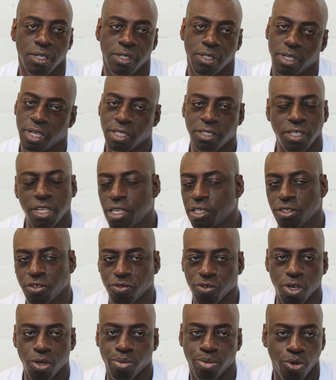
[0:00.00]
That's not a
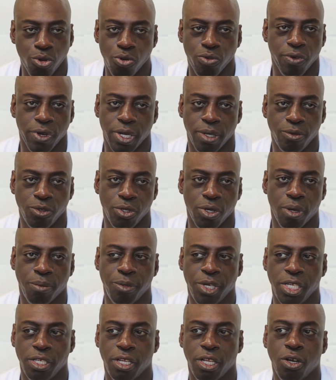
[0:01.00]
drug program, you know what I
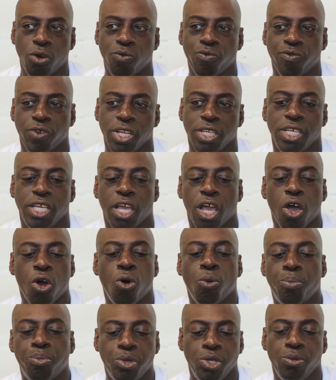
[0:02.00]
mean? They don't really
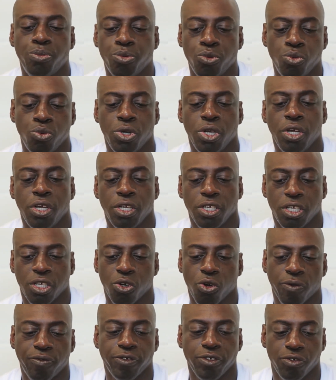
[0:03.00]
help people get
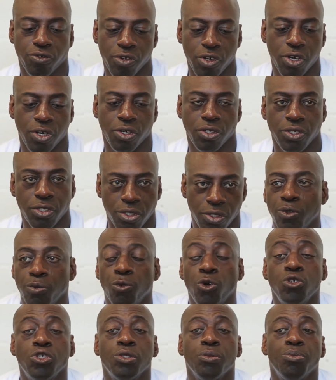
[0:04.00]
off of drugs. The
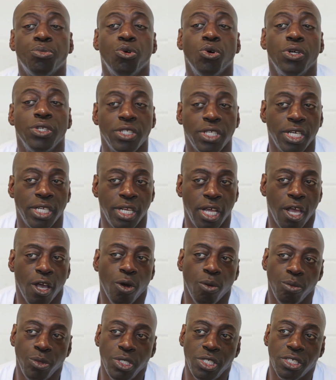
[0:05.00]
most important thing that
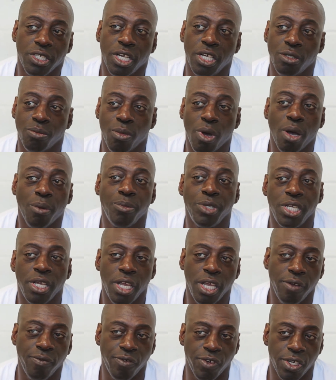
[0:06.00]
helped me change my
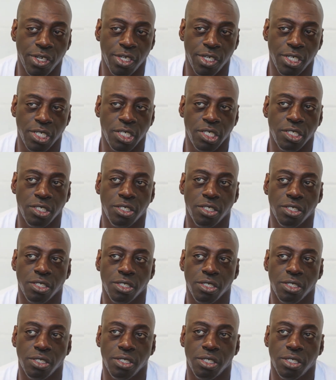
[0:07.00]
behavior is
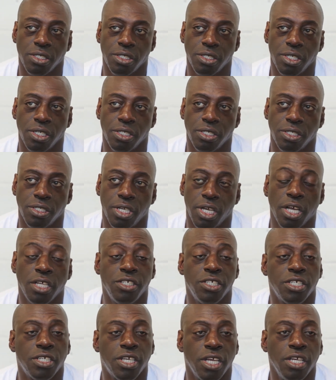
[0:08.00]

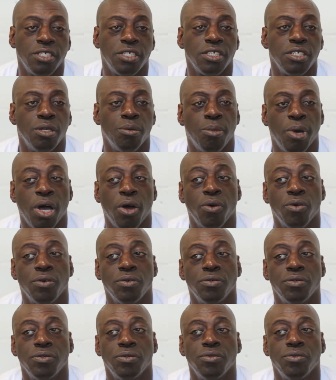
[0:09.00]
education about
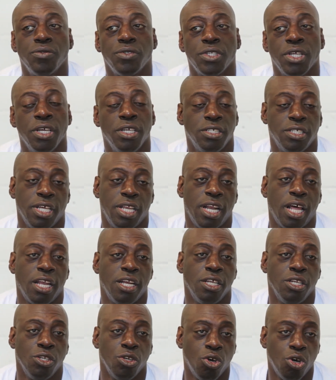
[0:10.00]
things that I
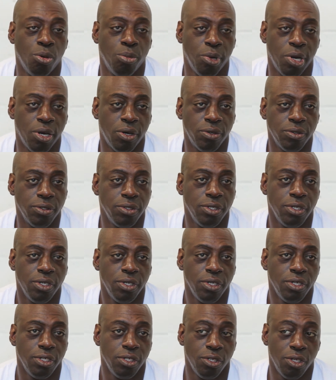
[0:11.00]
didn't know about.
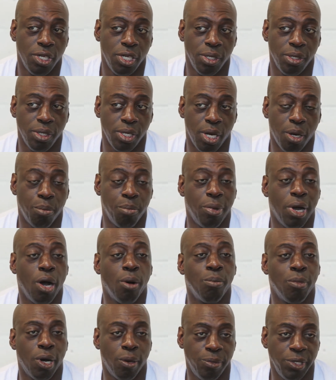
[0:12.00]
I mean, about
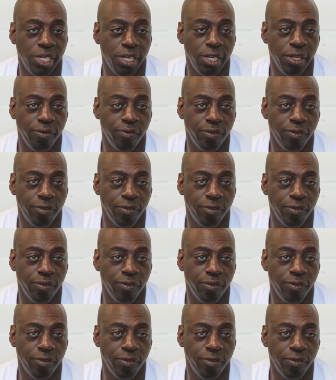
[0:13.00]
my behavior.